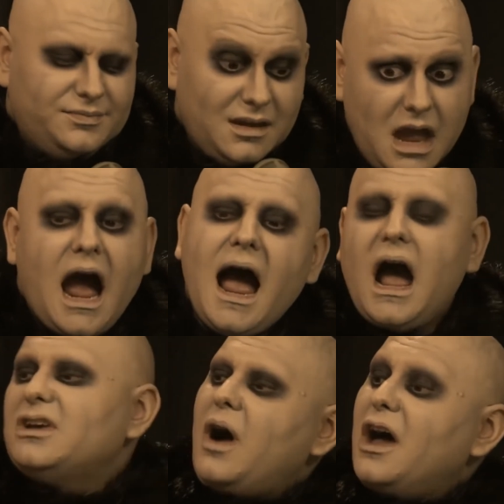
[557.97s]

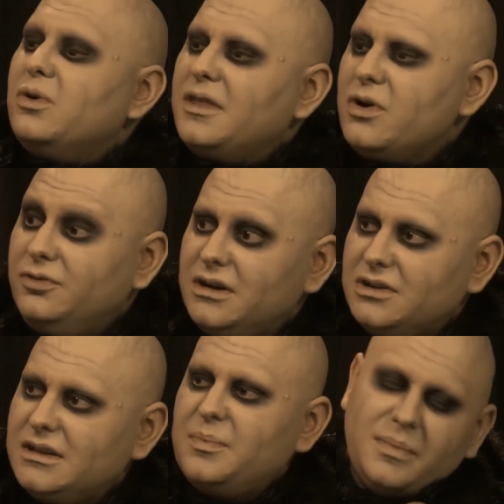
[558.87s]
I thought we were
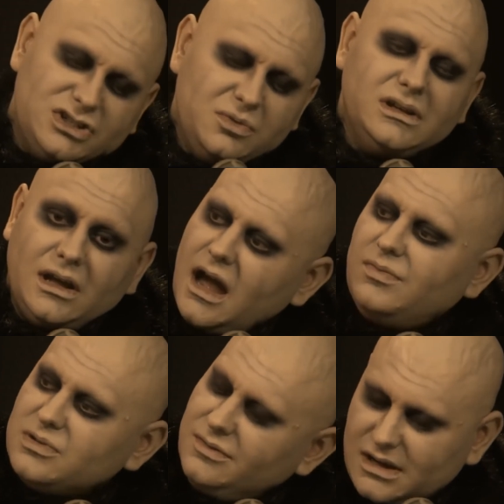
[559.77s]
goofing around, but I
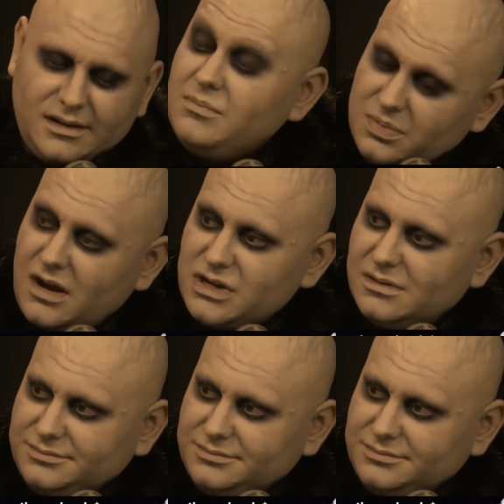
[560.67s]
genuinely, I'm sorry for saying